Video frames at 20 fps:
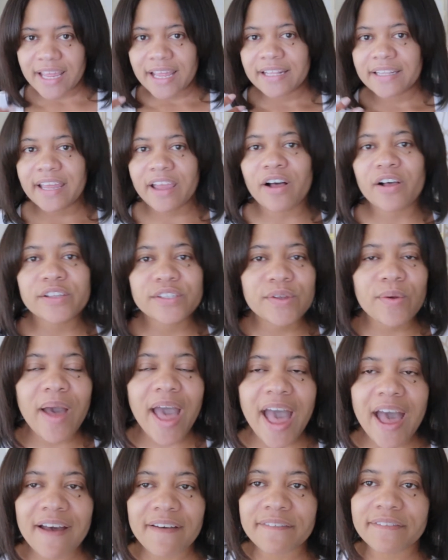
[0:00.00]
they also
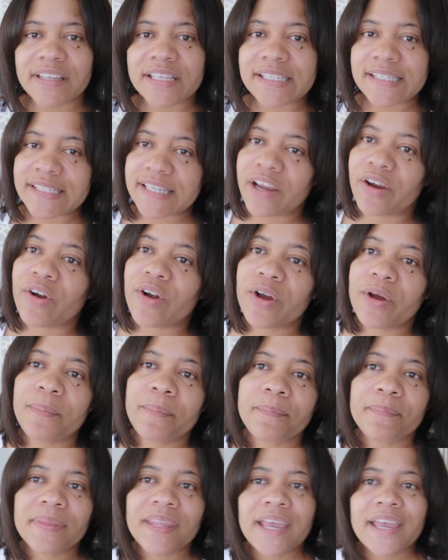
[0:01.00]
have the
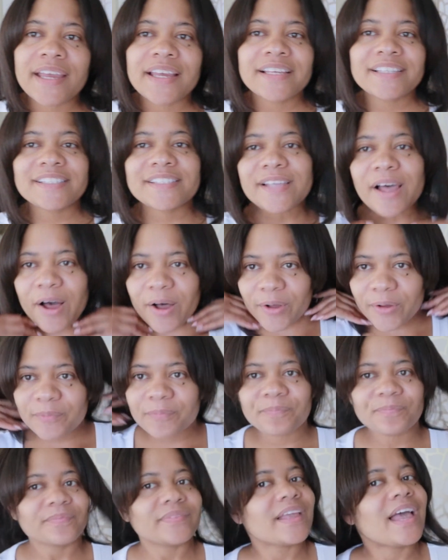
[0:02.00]
serum.
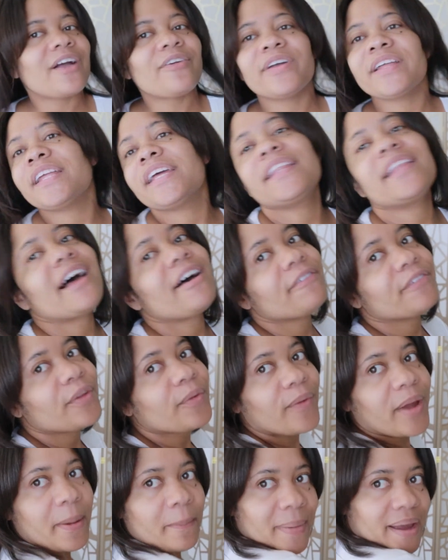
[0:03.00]
So I really love the
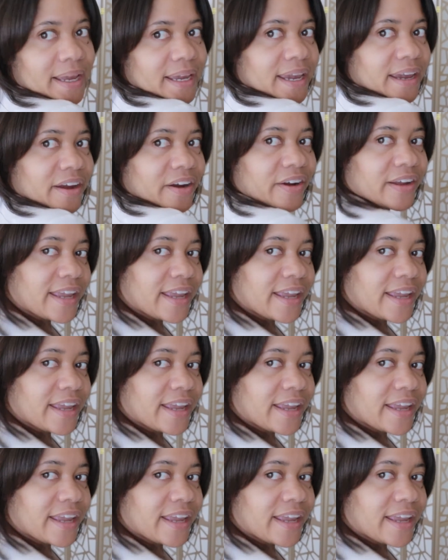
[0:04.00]
way my hair